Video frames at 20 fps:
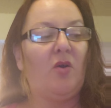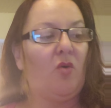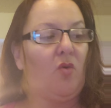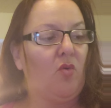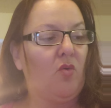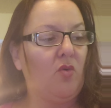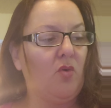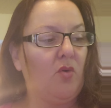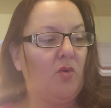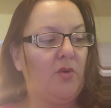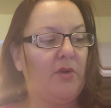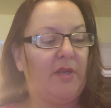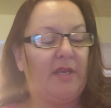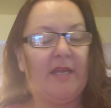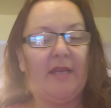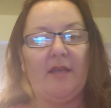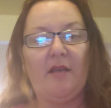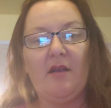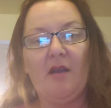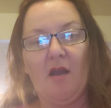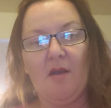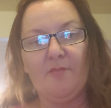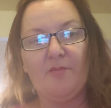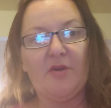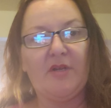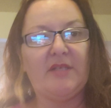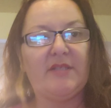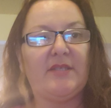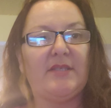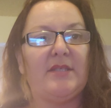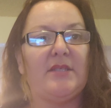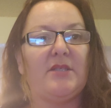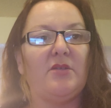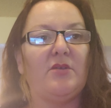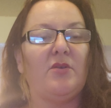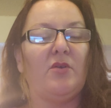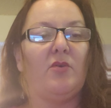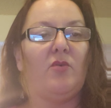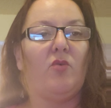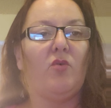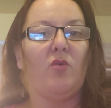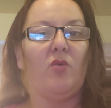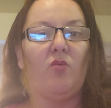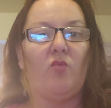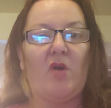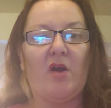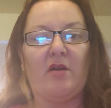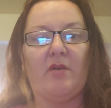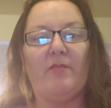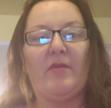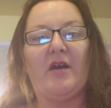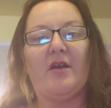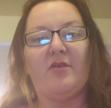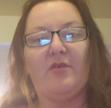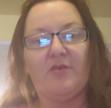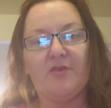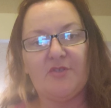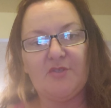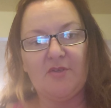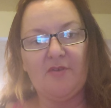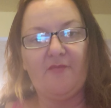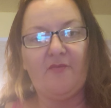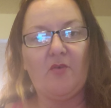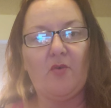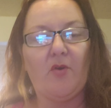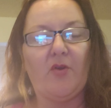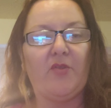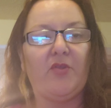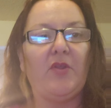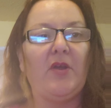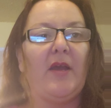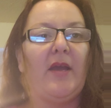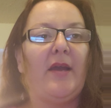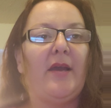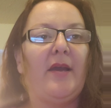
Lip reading: or heat compress or water bottle or so forth.